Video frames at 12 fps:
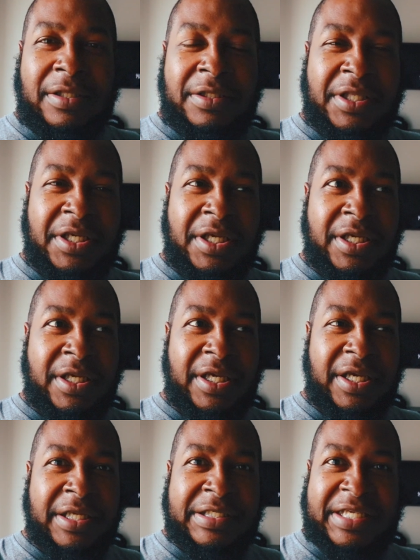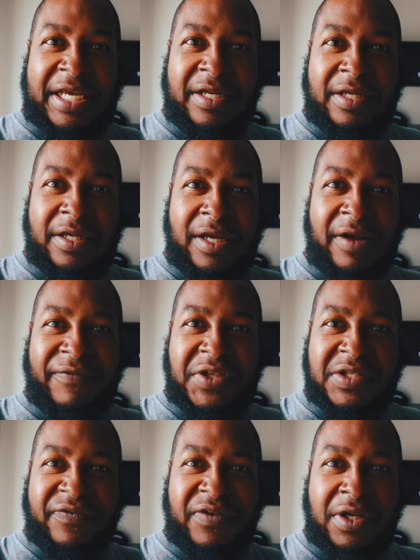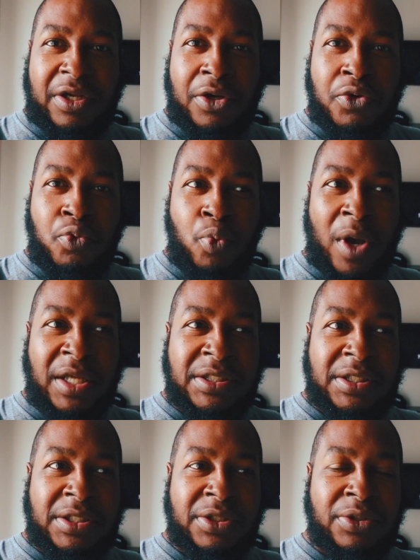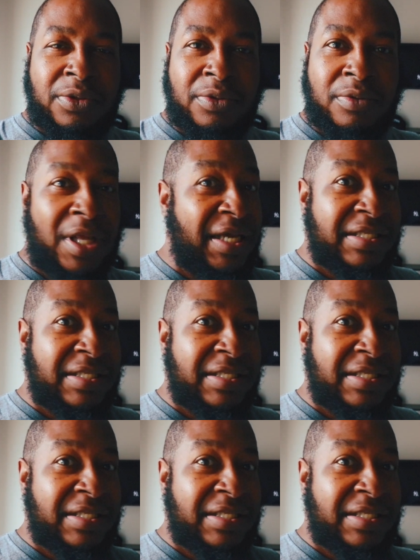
The intent of this video was to